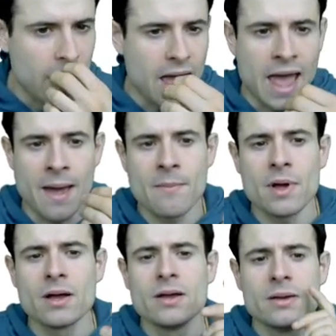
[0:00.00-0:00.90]
M,
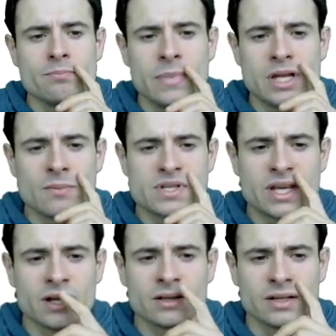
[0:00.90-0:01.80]
medium
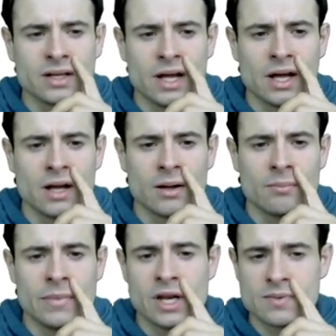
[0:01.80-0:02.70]
skilled, uh,
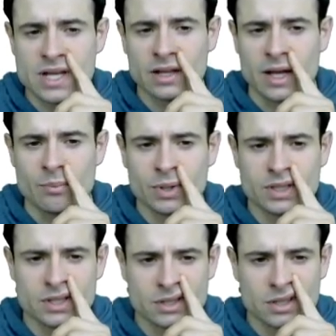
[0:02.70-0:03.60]
medium skilled
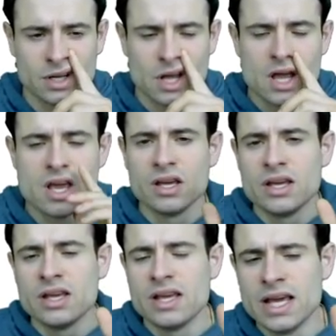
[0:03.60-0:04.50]
input,
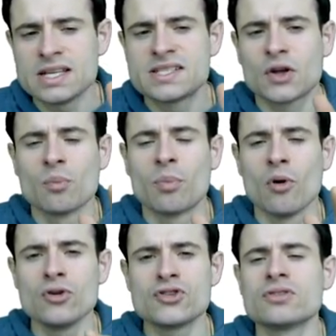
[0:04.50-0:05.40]
is
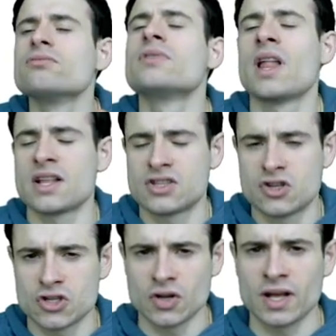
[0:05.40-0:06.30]
decomposed. That's
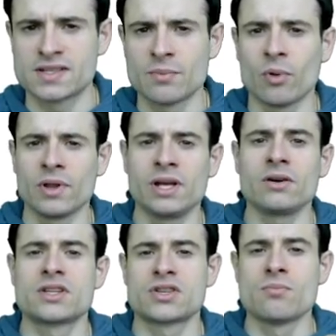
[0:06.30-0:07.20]
just an example here.
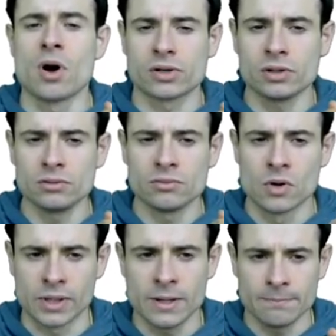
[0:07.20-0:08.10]
It's a model,
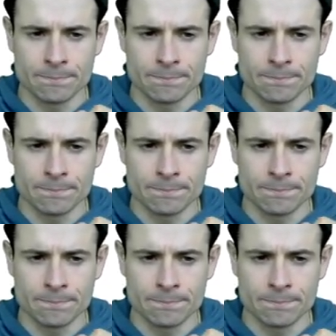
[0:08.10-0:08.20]
okay?